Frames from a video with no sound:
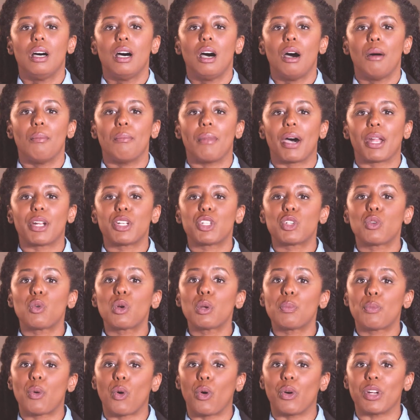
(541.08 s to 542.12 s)
Monitor
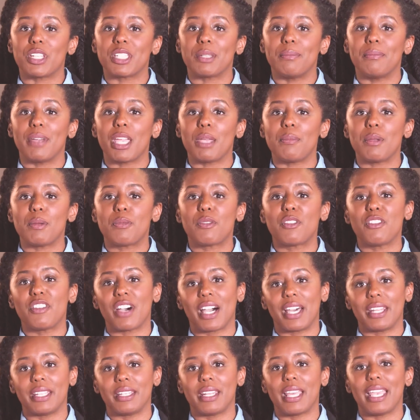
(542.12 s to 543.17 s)
reports may be
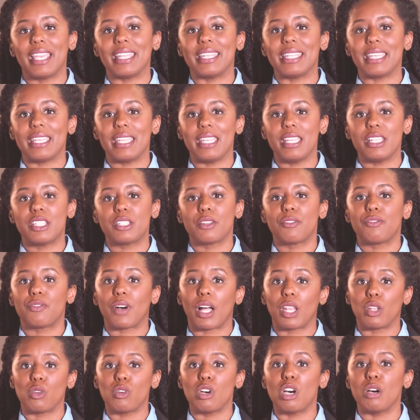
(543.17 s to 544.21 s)
provided at each
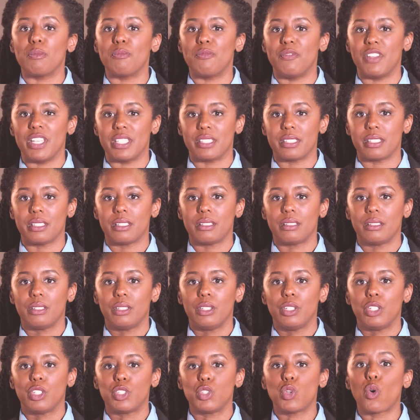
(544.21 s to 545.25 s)
follow-up visit.
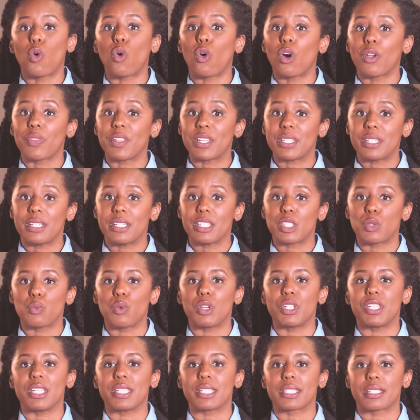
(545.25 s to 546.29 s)
Your orthotist will
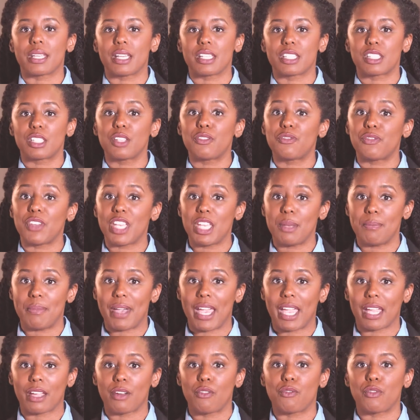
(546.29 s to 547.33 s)
discuss the
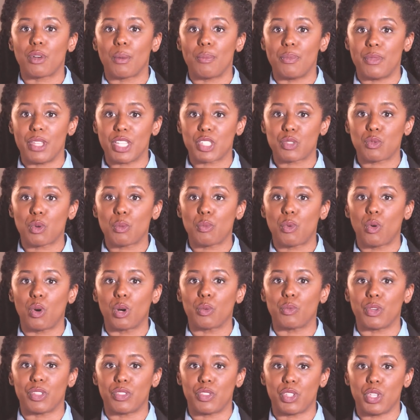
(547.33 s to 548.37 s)
feedback from this report
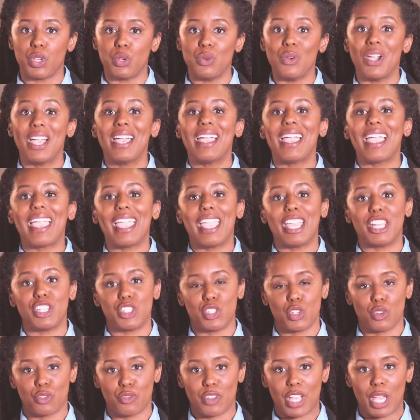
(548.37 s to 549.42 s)
with you and your
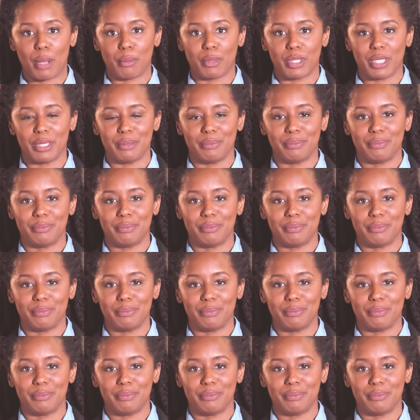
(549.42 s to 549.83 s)
family.